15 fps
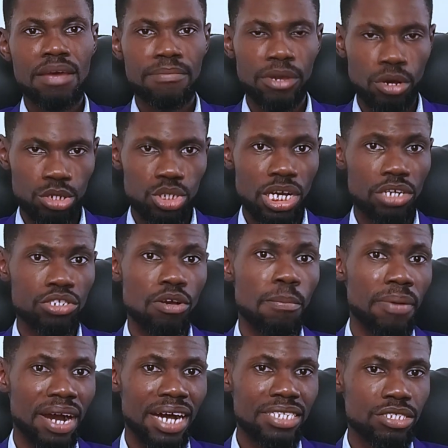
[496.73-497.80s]
because you're on your
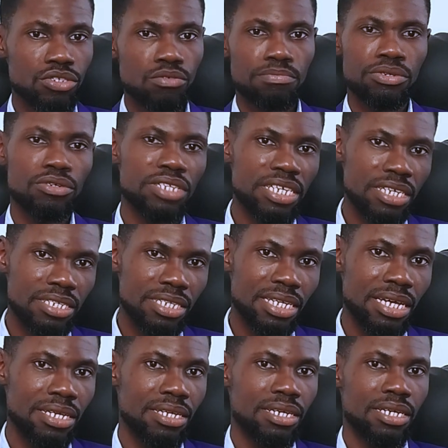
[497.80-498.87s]
path to
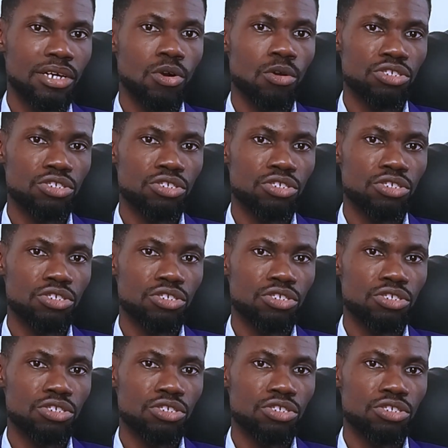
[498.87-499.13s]
building or